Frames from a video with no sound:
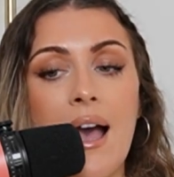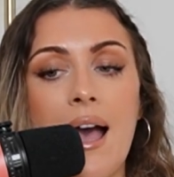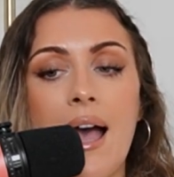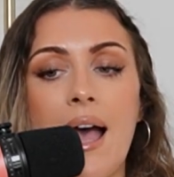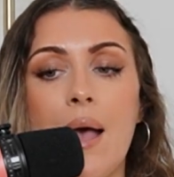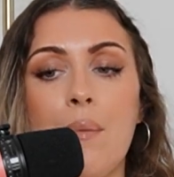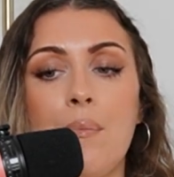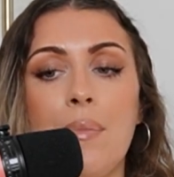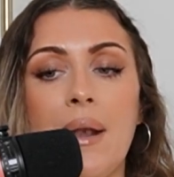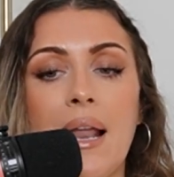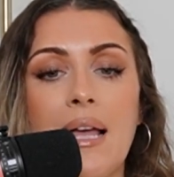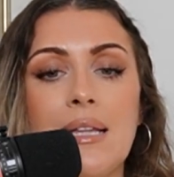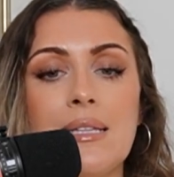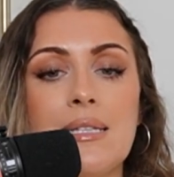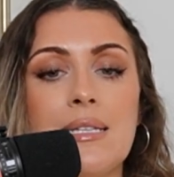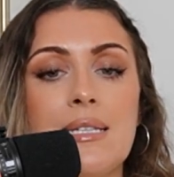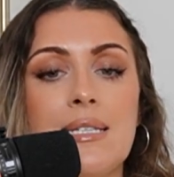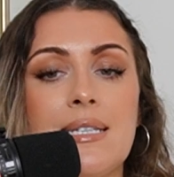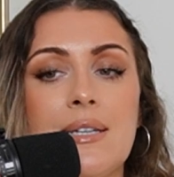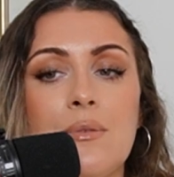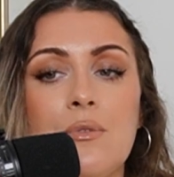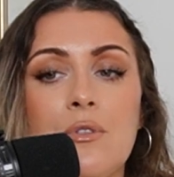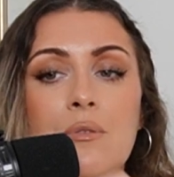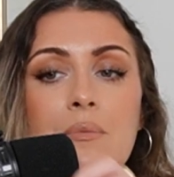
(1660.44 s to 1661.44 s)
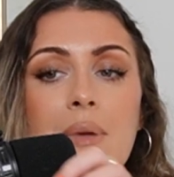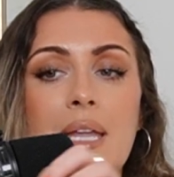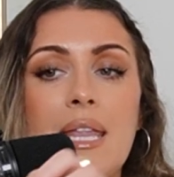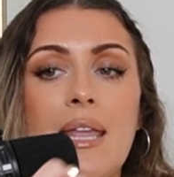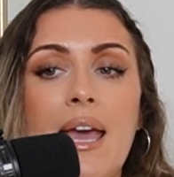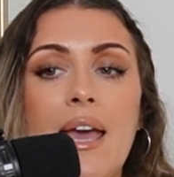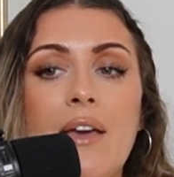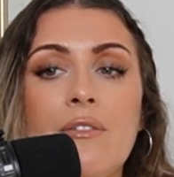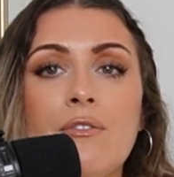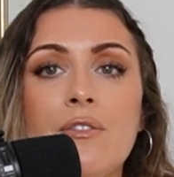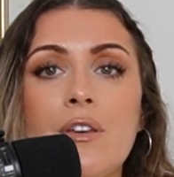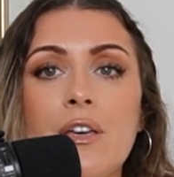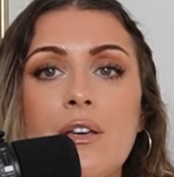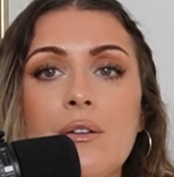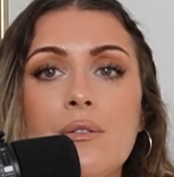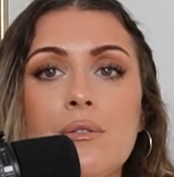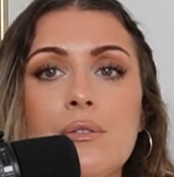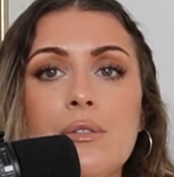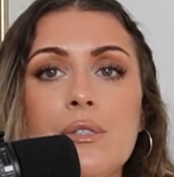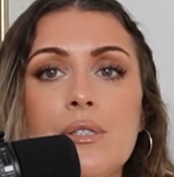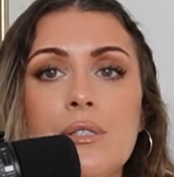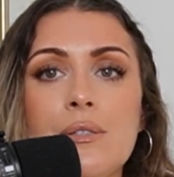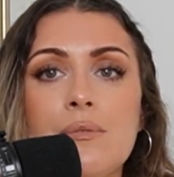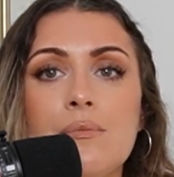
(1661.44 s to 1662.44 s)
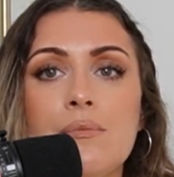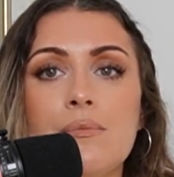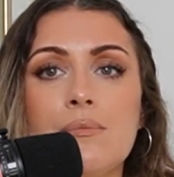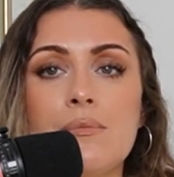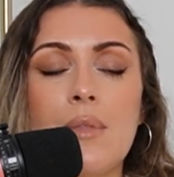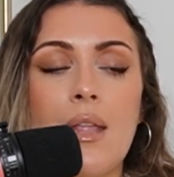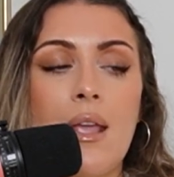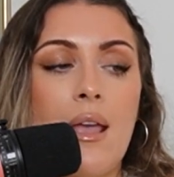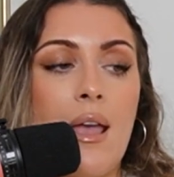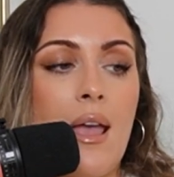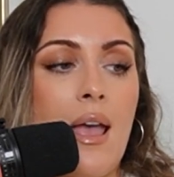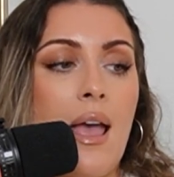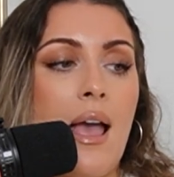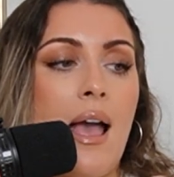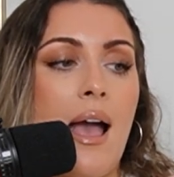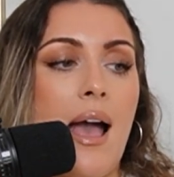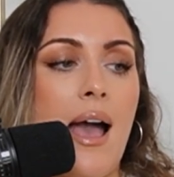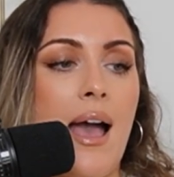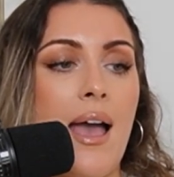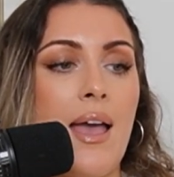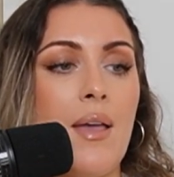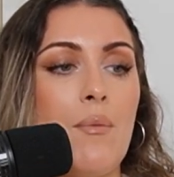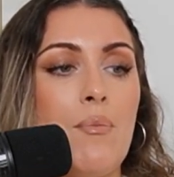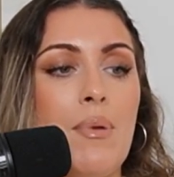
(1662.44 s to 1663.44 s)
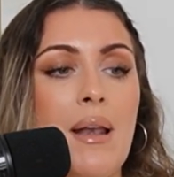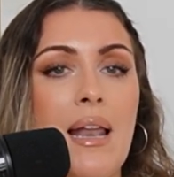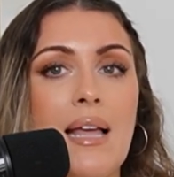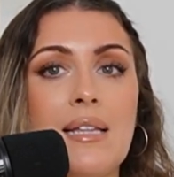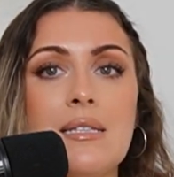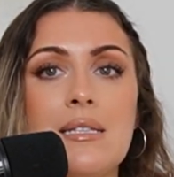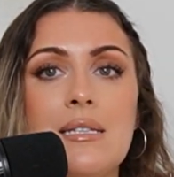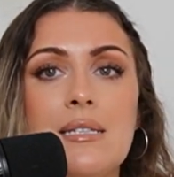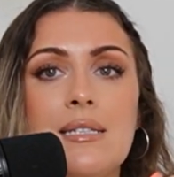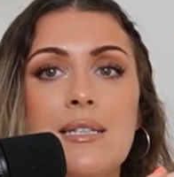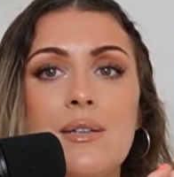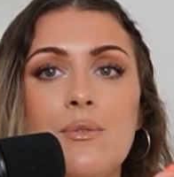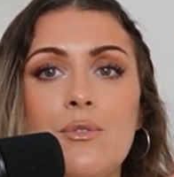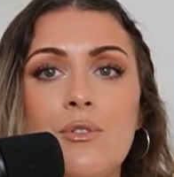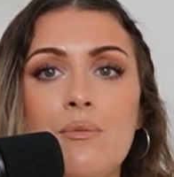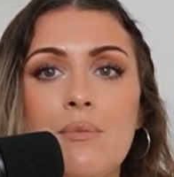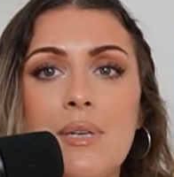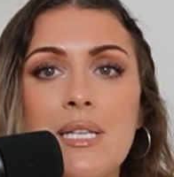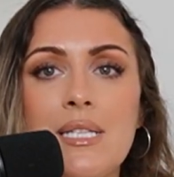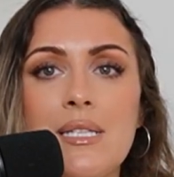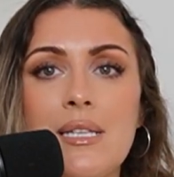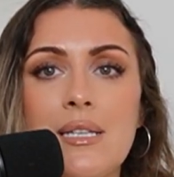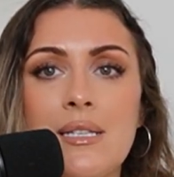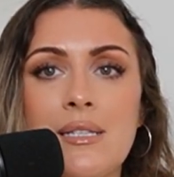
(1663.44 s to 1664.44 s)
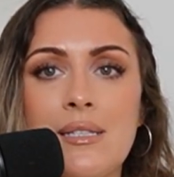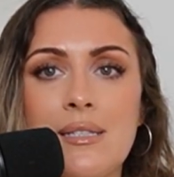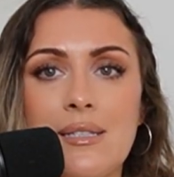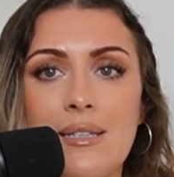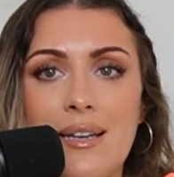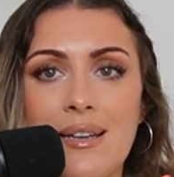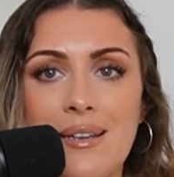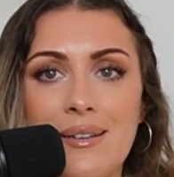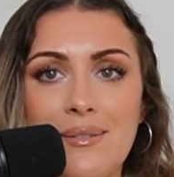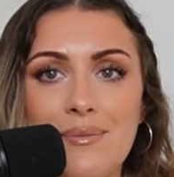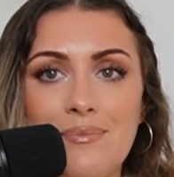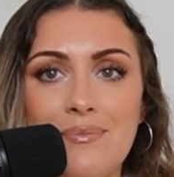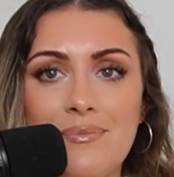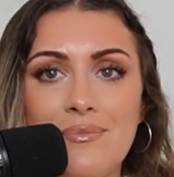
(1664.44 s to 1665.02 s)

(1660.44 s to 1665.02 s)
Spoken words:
I planted it with my nephews. I planted it with my sister.